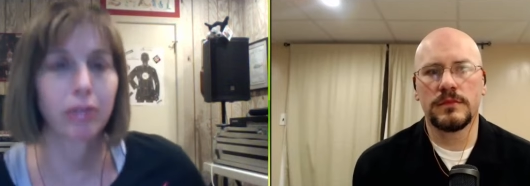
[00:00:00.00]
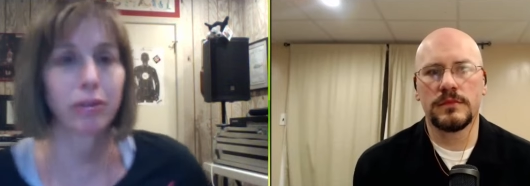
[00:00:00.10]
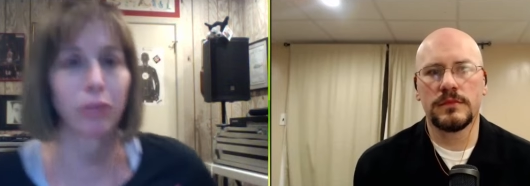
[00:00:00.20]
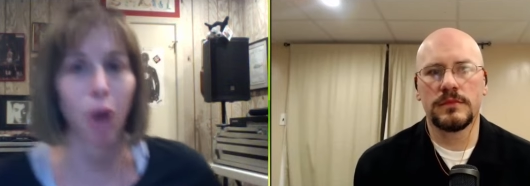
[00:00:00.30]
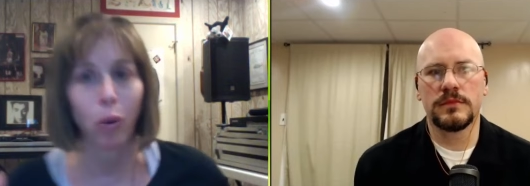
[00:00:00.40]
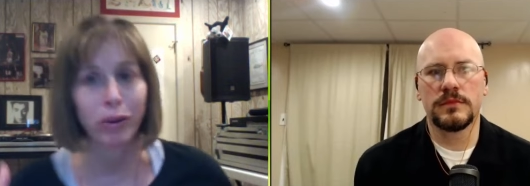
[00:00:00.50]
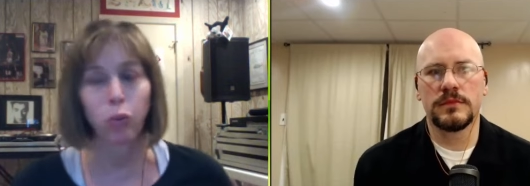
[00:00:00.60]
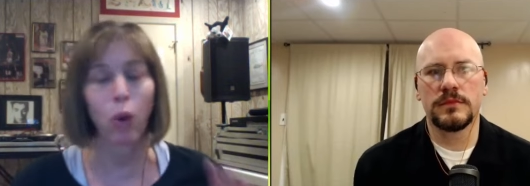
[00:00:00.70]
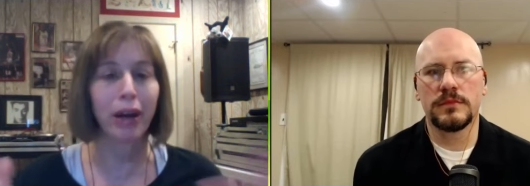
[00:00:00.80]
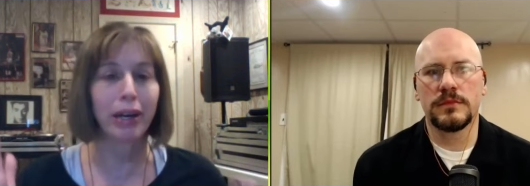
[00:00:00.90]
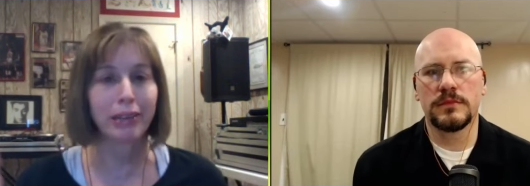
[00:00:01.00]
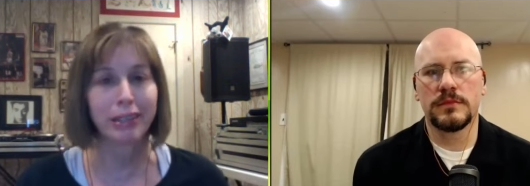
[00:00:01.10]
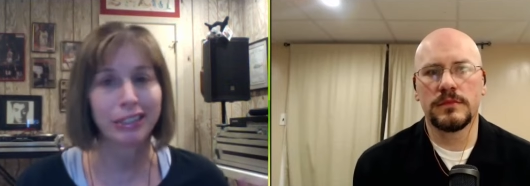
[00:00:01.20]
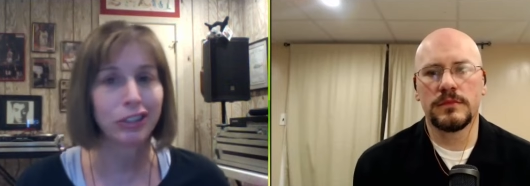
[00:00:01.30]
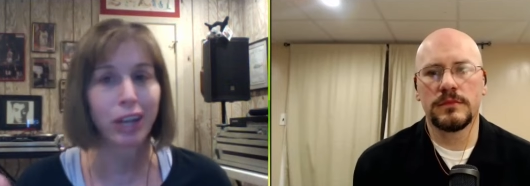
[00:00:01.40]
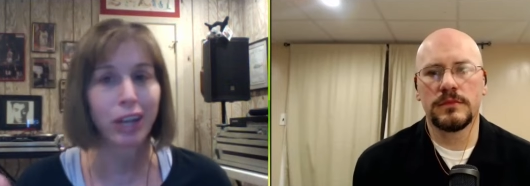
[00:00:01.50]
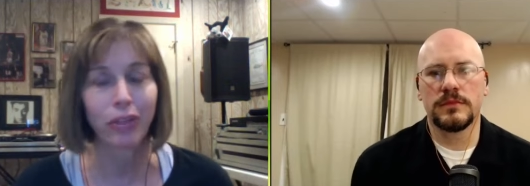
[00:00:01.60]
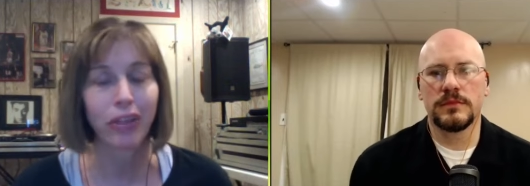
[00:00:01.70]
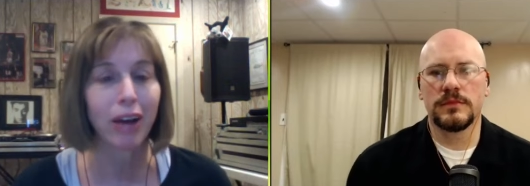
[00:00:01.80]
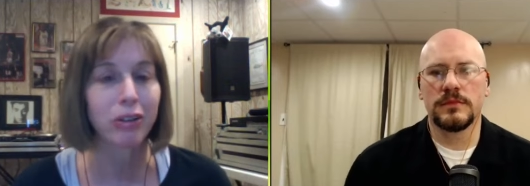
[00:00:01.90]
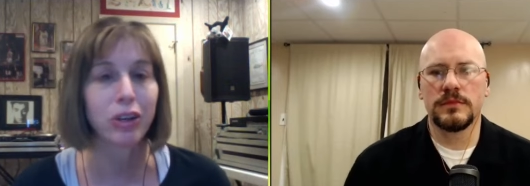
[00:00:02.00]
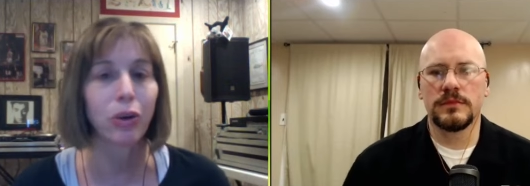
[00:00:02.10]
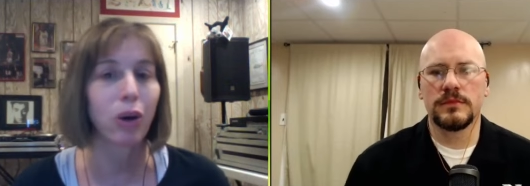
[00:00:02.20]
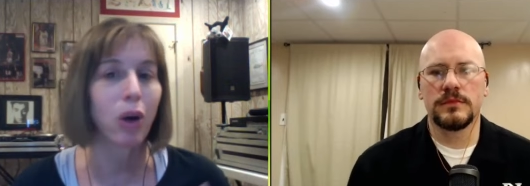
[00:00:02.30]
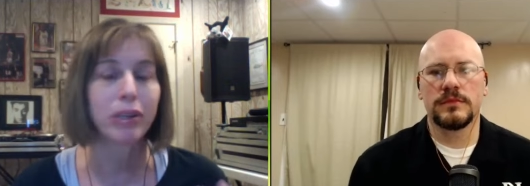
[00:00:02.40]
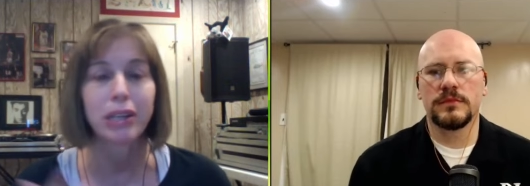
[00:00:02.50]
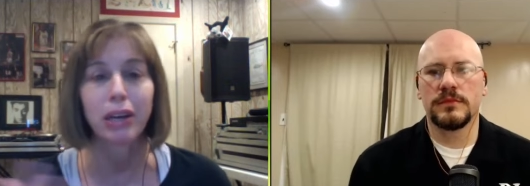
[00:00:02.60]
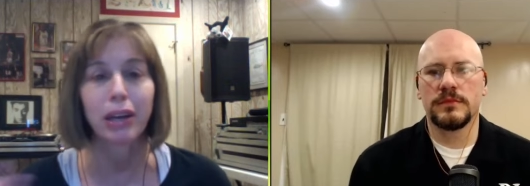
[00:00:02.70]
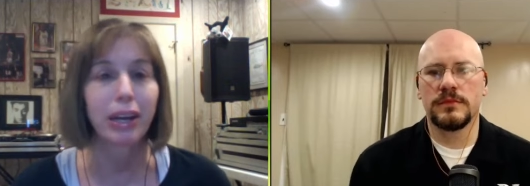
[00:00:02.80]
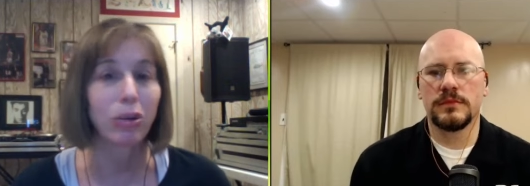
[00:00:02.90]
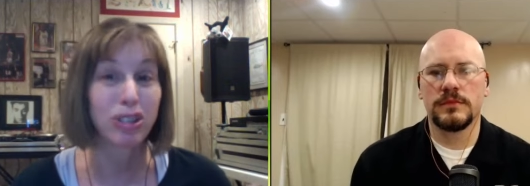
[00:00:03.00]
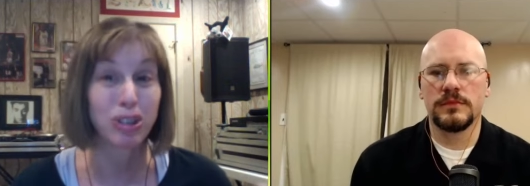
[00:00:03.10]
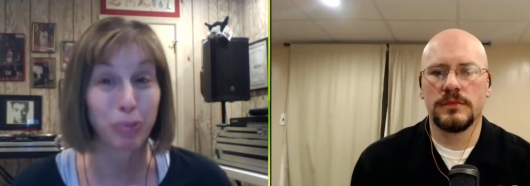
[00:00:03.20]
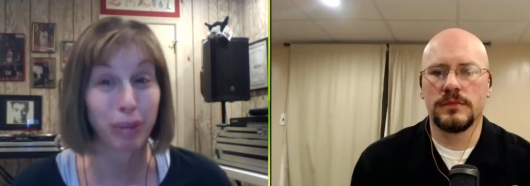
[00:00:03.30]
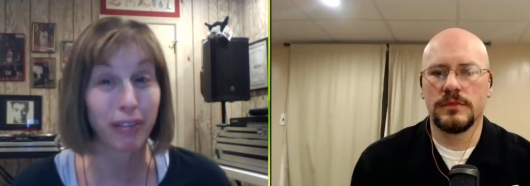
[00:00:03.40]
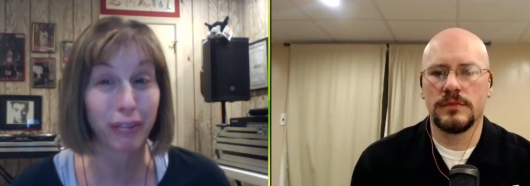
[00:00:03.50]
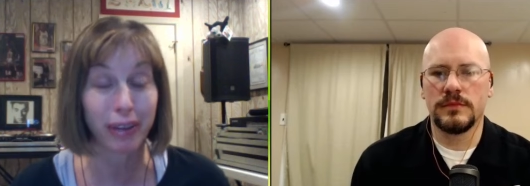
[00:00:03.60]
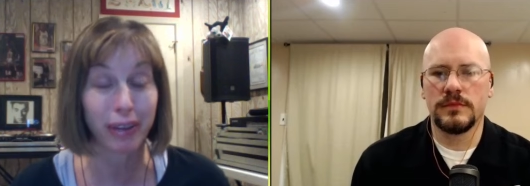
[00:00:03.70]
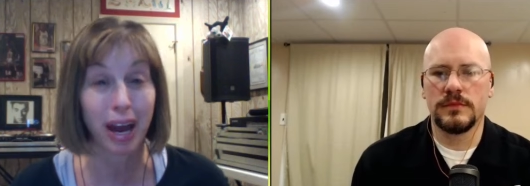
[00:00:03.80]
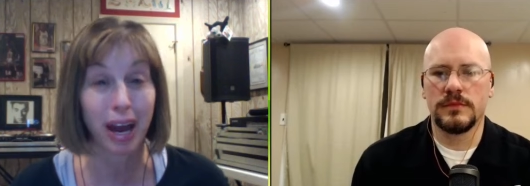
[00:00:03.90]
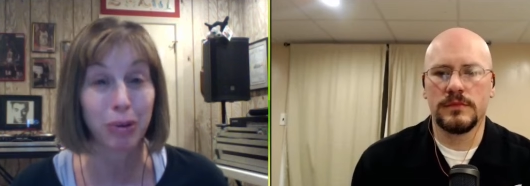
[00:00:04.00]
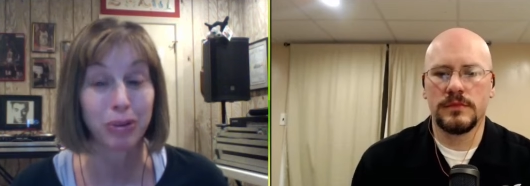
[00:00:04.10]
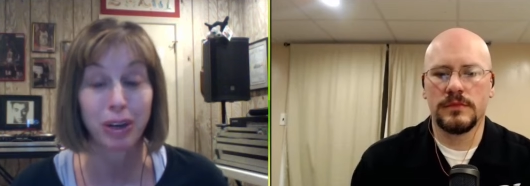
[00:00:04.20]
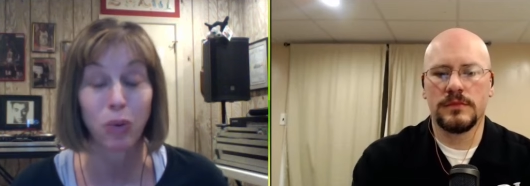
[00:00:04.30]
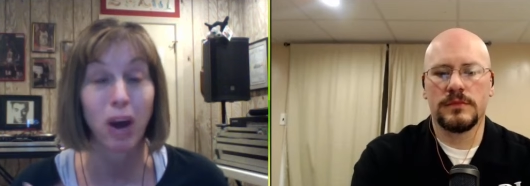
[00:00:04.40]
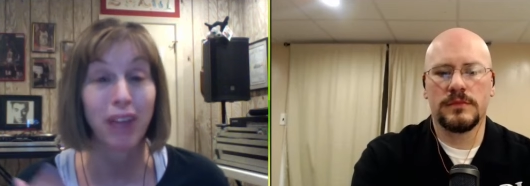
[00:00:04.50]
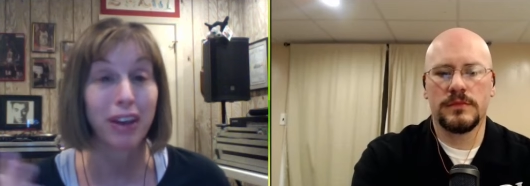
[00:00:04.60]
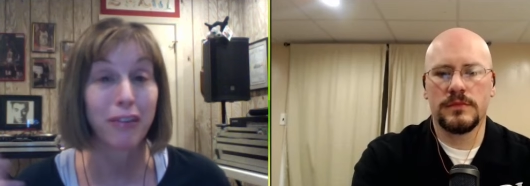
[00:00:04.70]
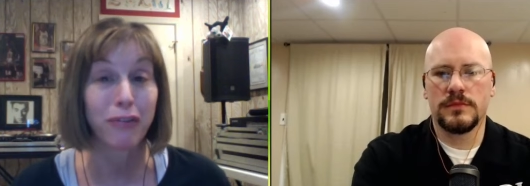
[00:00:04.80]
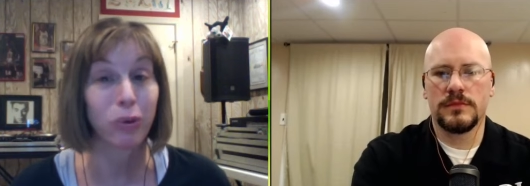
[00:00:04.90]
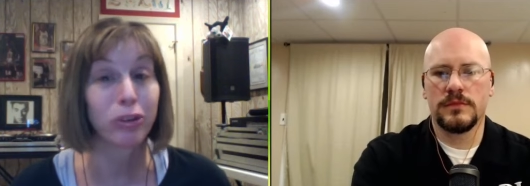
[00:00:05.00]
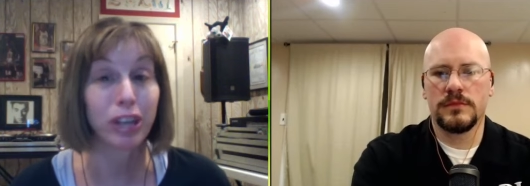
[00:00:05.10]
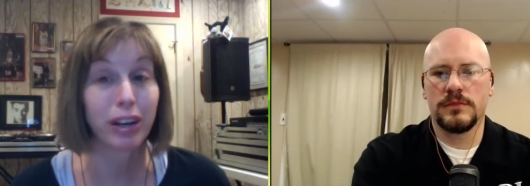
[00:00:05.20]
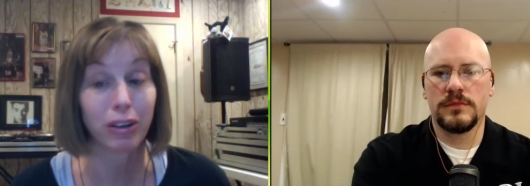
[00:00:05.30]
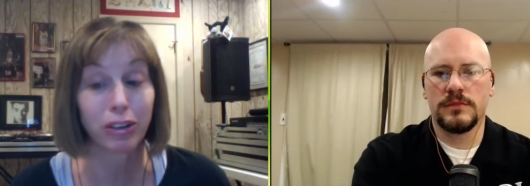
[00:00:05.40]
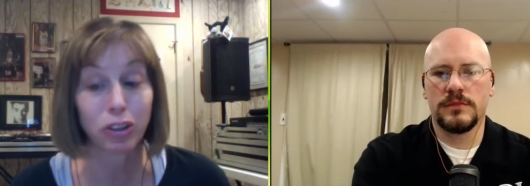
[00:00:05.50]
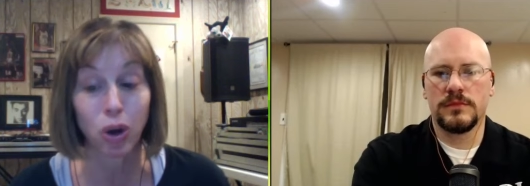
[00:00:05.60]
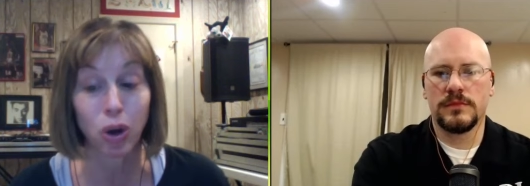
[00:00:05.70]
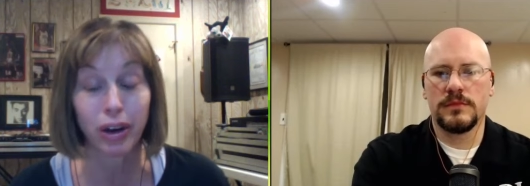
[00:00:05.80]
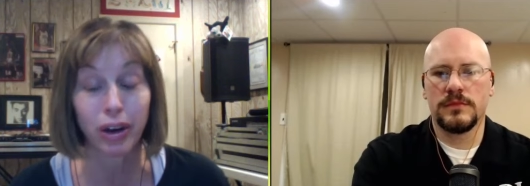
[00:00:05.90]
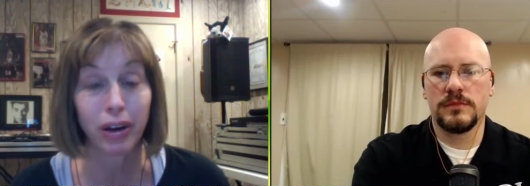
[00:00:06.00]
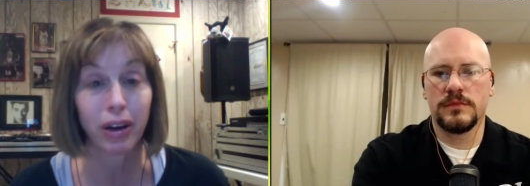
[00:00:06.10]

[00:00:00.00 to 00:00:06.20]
Speaker 1: always wanted the D D J one thousand, or always said like it was too big for them, or didn't want that four channel controller,